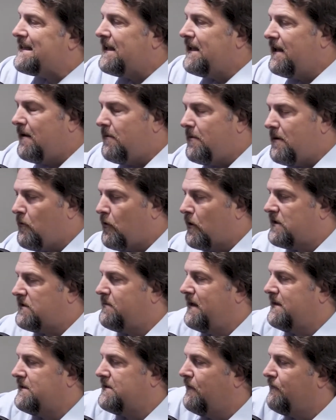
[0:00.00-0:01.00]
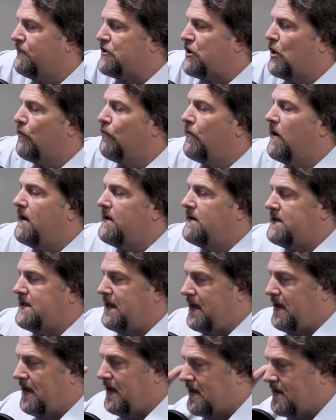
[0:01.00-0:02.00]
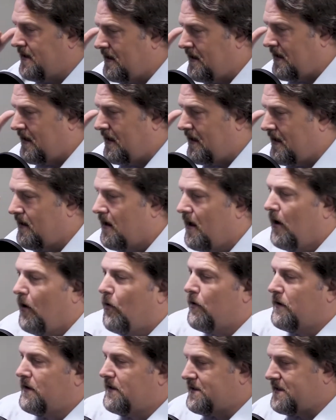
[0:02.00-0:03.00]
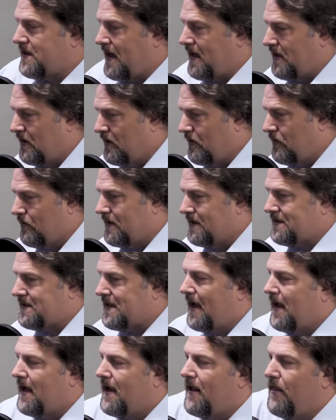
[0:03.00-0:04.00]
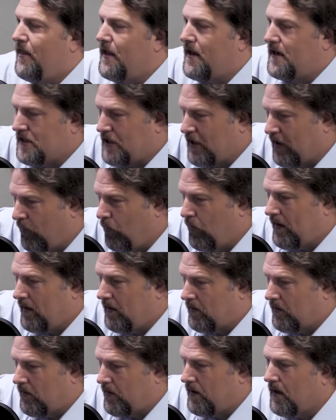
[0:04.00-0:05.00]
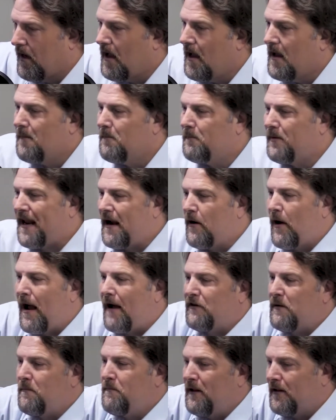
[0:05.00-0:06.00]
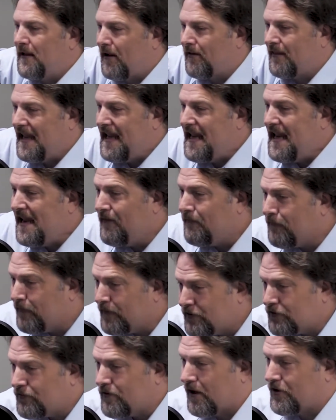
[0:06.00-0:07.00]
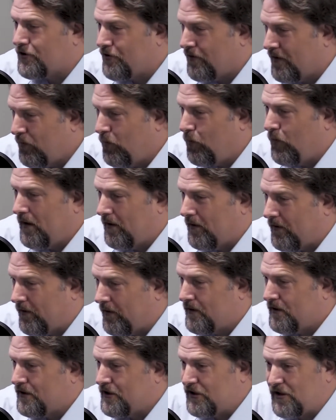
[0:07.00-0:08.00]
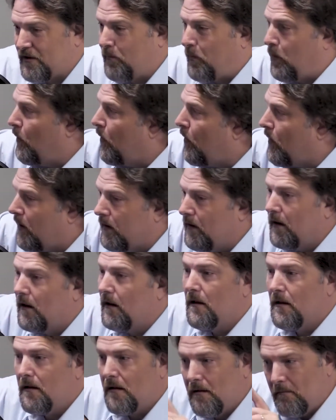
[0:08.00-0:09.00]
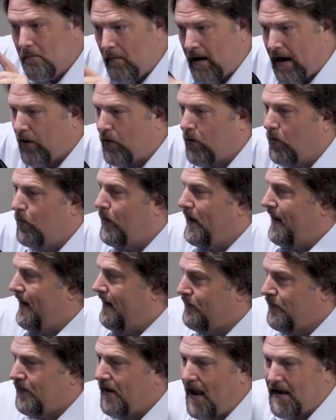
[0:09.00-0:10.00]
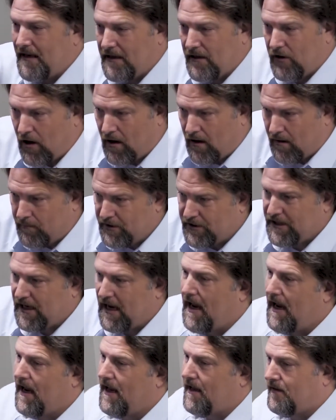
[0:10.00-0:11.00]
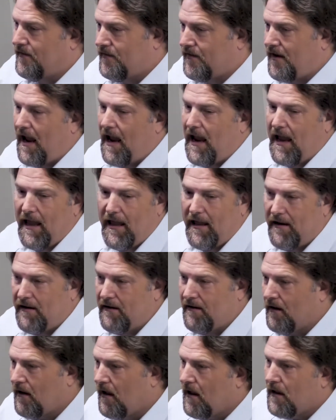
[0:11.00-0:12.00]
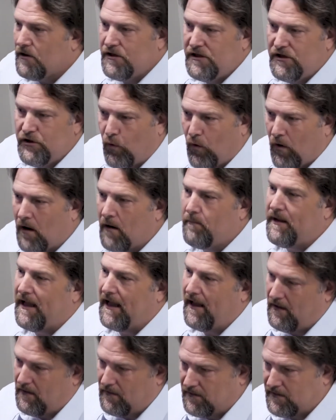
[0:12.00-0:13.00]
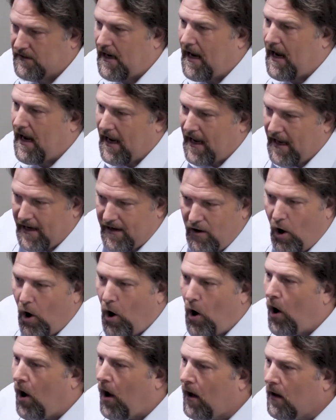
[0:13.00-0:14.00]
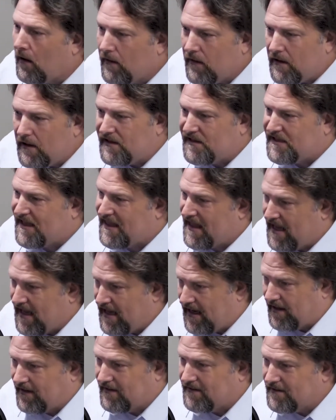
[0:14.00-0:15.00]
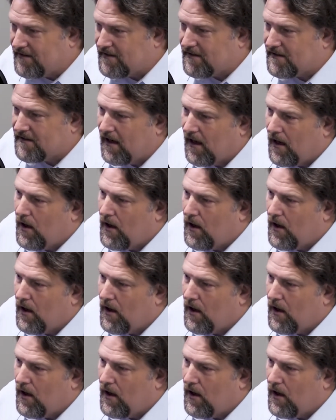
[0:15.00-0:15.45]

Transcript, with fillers: a little bit more expensive to run to Indy or to St. Louis than to Willard. But I don't have to build out the infrastructure in Willard to support microwaves and garbage cans and doorbells and all of these things.